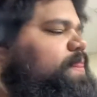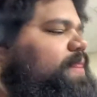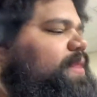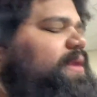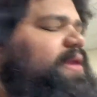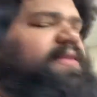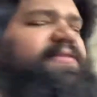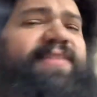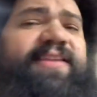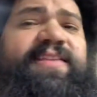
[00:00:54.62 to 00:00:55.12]

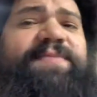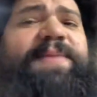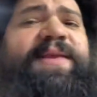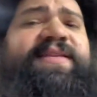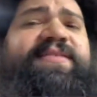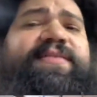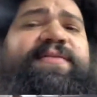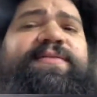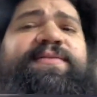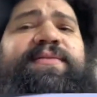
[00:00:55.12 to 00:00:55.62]
It's
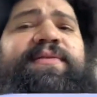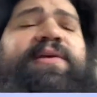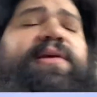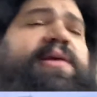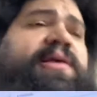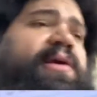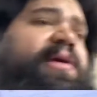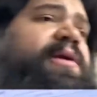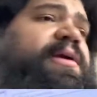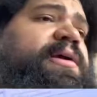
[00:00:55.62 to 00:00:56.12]
expensive.
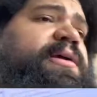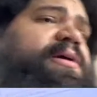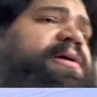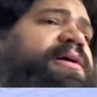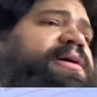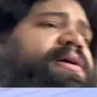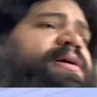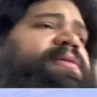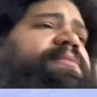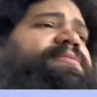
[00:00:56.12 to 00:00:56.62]

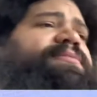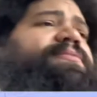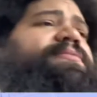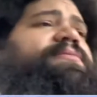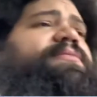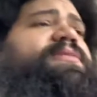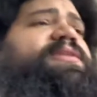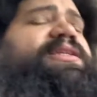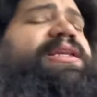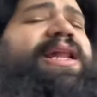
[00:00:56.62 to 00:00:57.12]
Um,
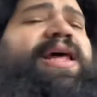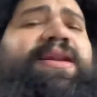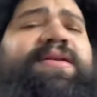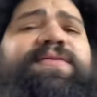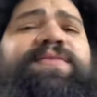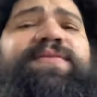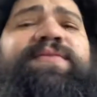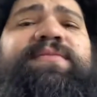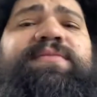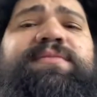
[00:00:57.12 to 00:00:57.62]
it's a lot
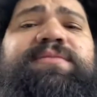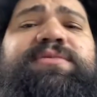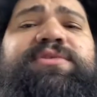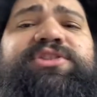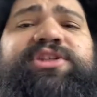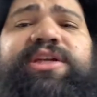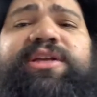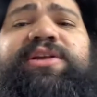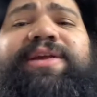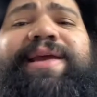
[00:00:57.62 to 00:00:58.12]
of
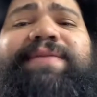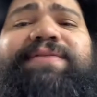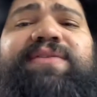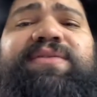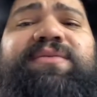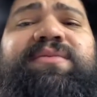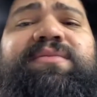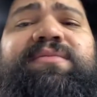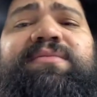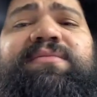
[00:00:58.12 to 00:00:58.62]
shit you have
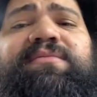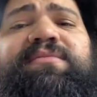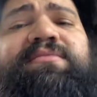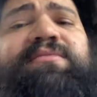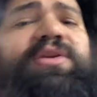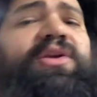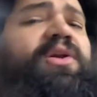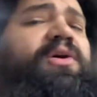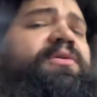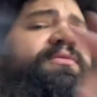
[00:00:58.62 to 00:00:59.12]
to,
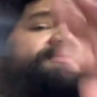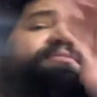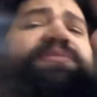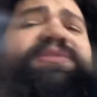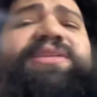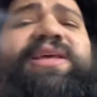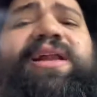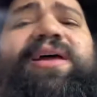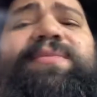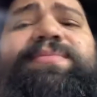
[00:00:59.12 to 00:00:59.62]
you know,
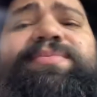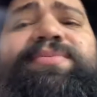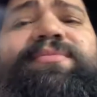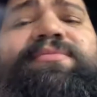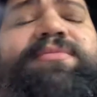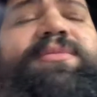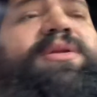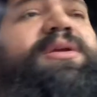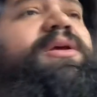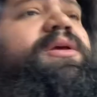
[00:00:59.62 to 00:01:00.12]
set up
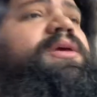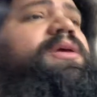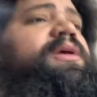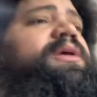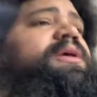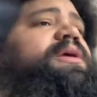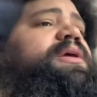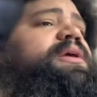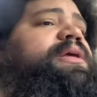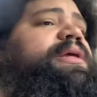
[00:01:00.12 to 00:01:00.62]

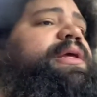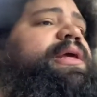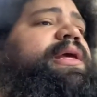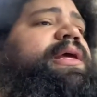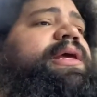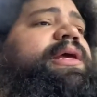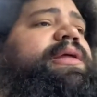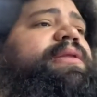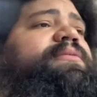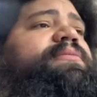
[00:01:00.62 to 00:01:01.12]

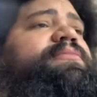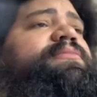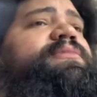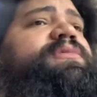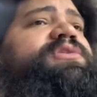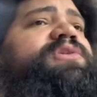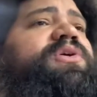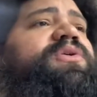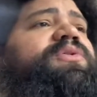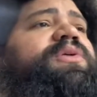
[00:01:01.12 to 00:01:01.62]
and
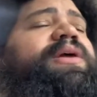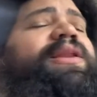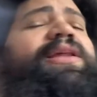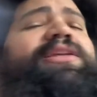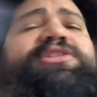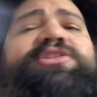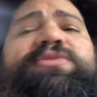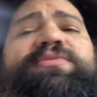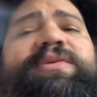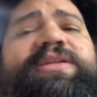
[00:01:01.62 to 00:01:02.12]
so,
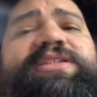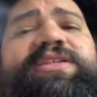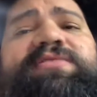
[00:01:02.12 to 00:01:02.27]
unless you're messing